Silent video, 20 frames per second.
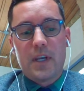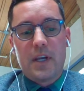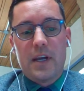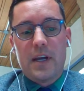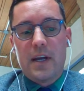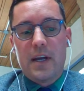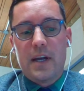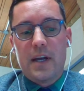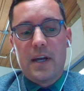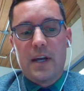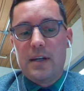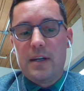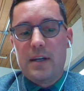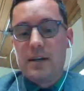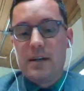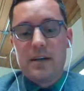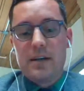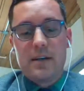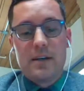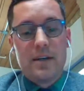and
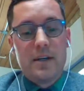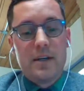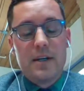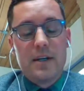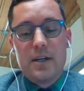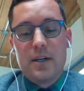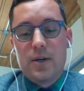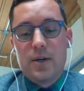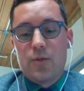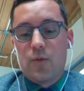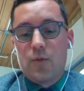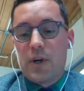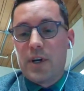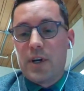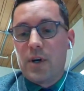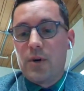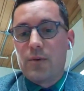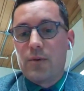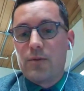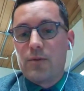we're
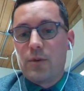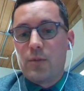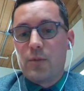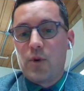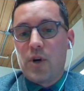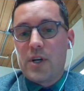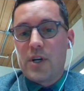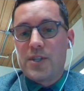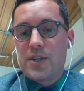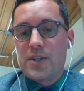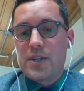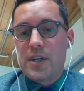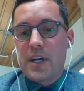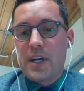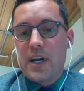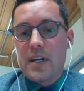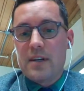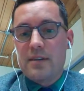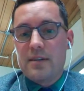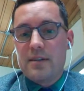going to go through the process
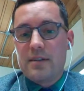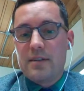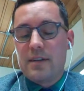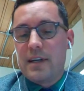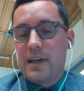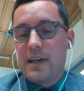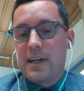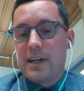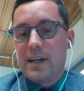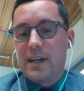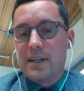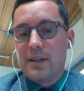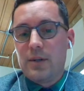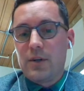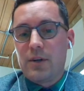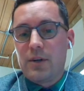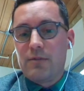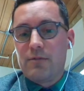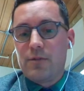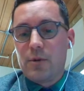again, and
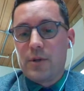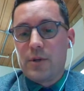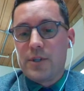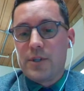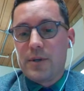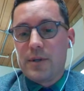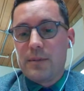looking forward to